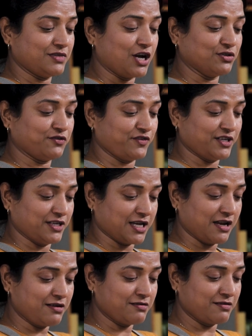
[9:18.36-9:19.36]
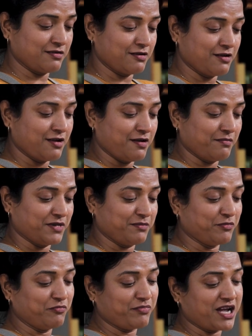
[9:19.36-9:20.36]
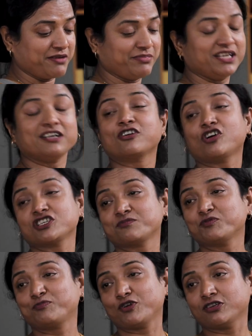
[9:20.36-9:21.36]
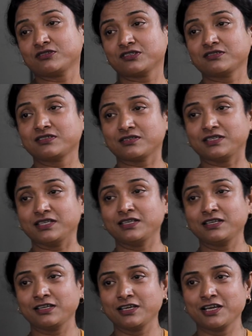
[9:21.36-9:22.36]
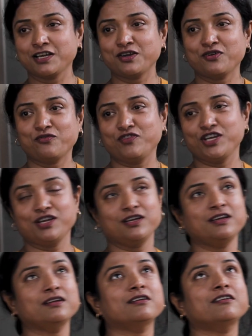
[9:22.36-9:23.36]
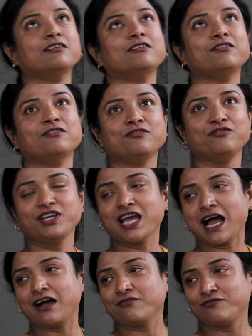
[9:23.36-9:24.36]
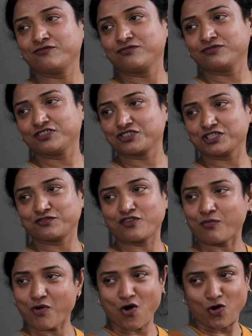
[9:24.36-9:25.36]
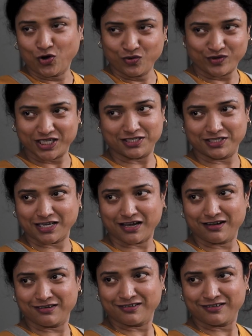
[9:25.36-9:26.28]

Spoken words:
south of India. But Mumbai being a cosmopolitan city, we have dishes from all over India.